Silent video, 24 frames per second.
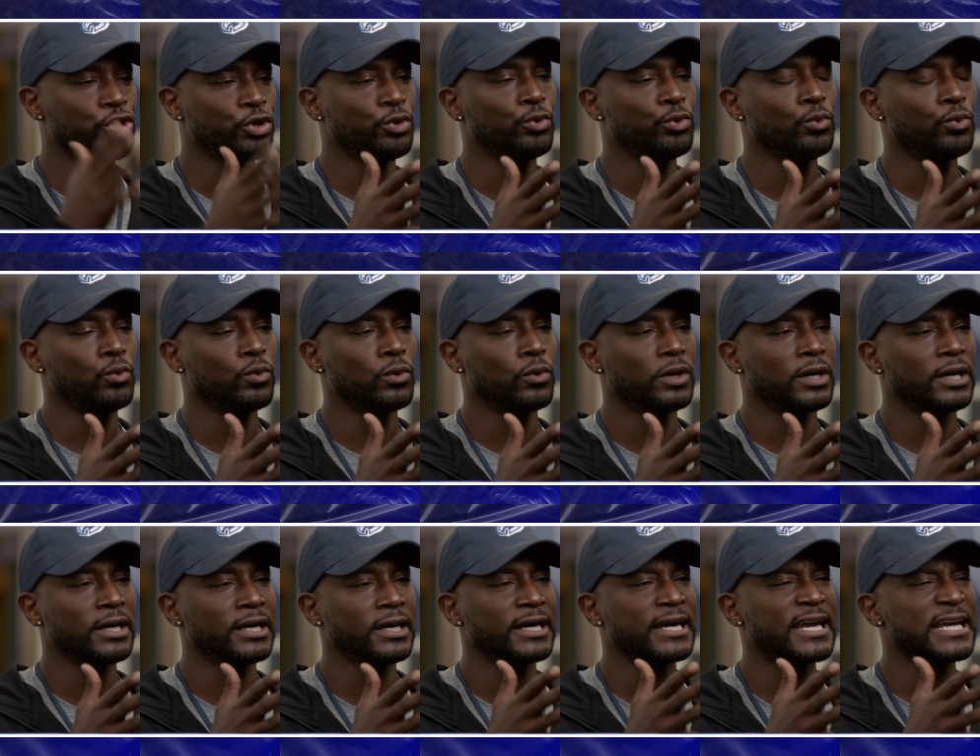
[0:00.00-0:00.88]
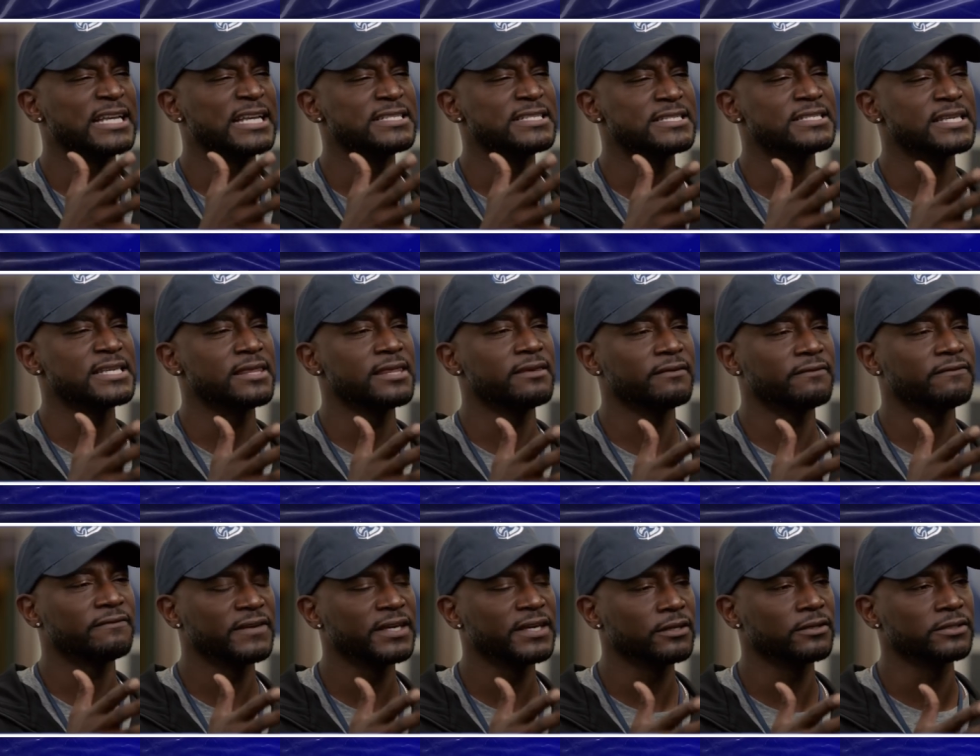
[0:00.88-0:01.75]
You can see the
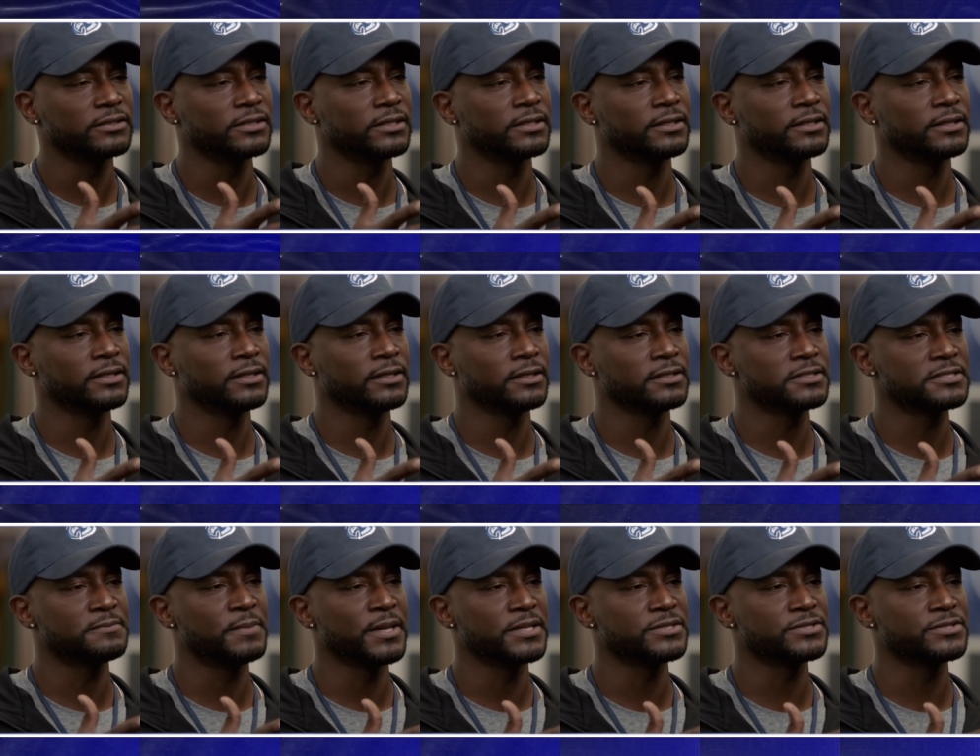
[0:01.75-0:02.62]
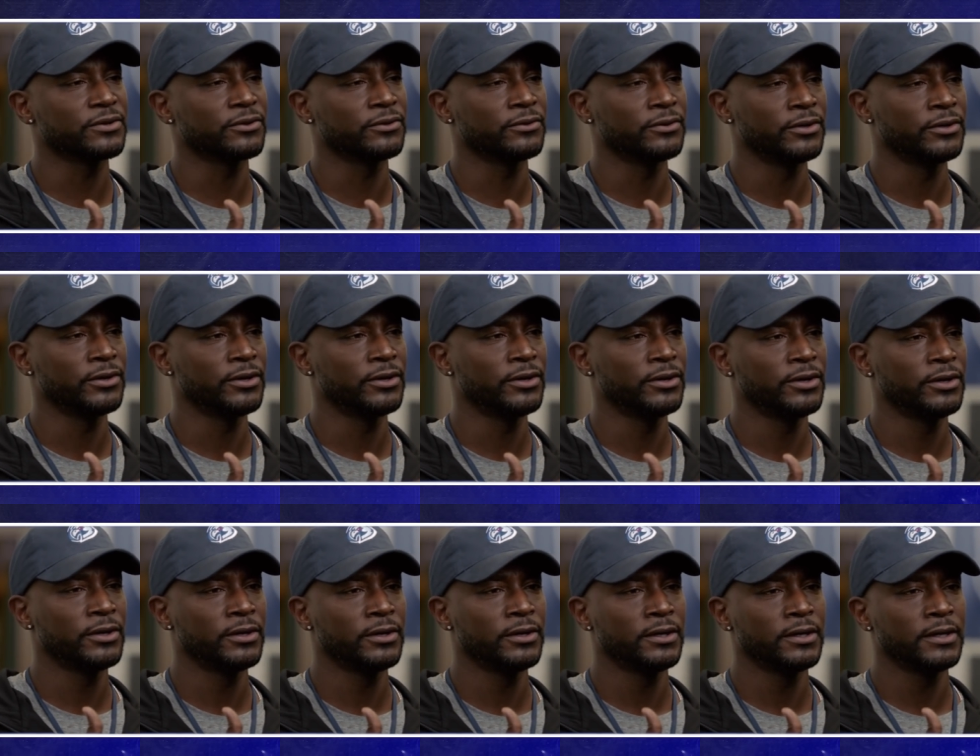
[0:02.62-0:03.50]
field, Spencer,
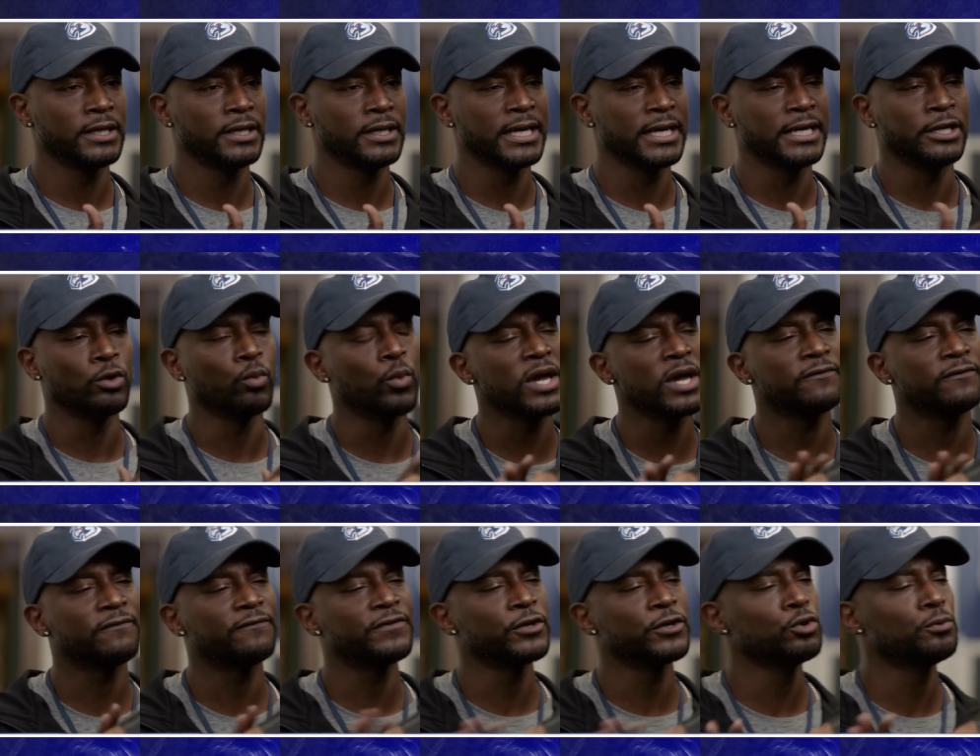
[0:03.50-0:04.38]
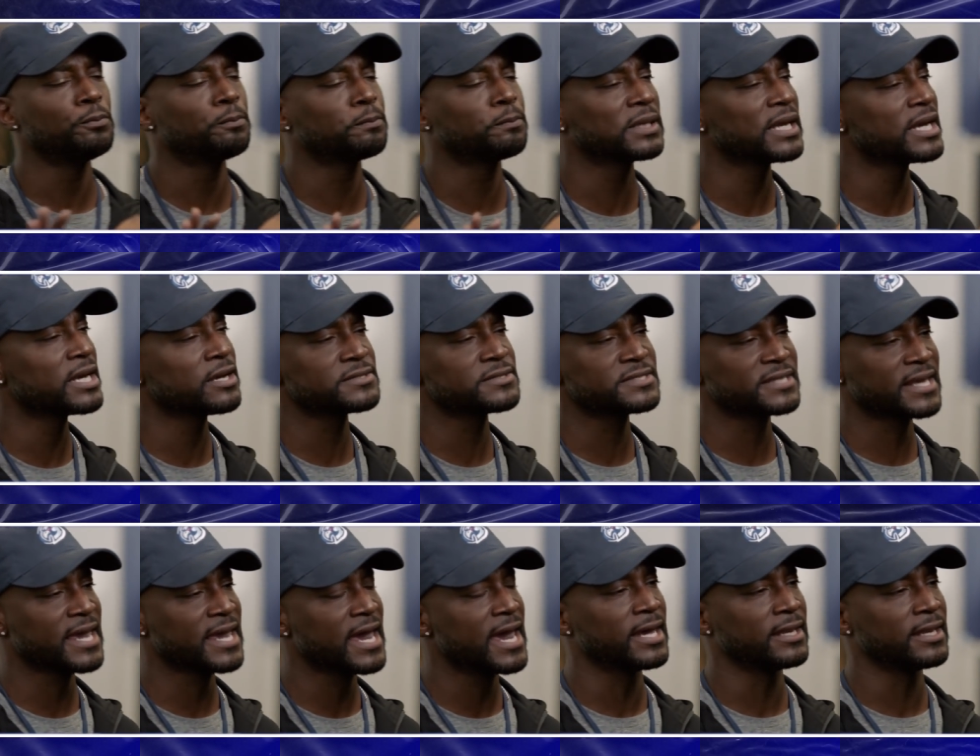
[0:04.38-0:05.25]
in a way few players
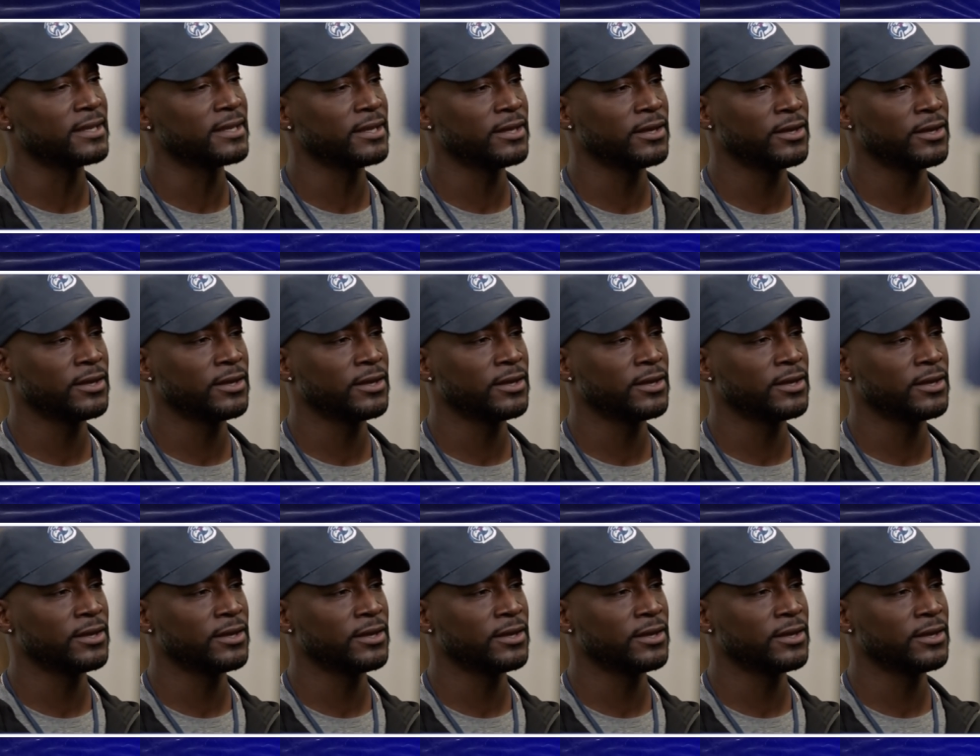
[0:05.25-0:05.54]
can.